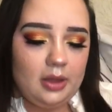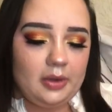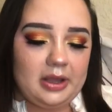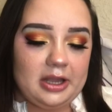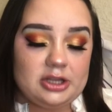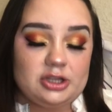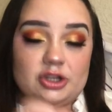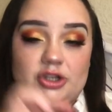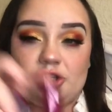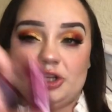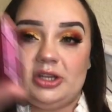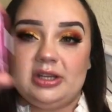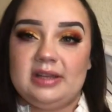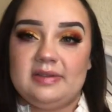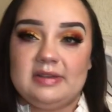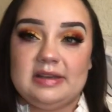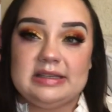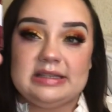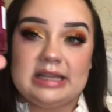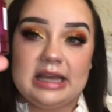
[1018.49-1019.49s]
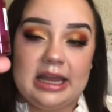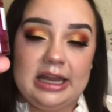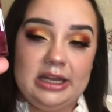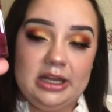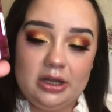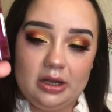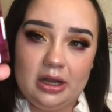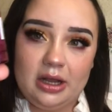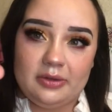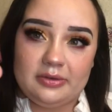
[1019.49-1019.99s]
Okay, so she's even
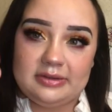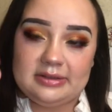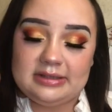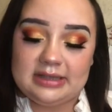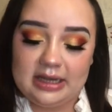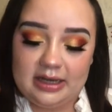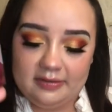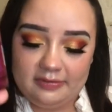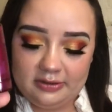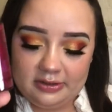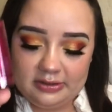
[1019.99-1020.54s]
tinier outside of her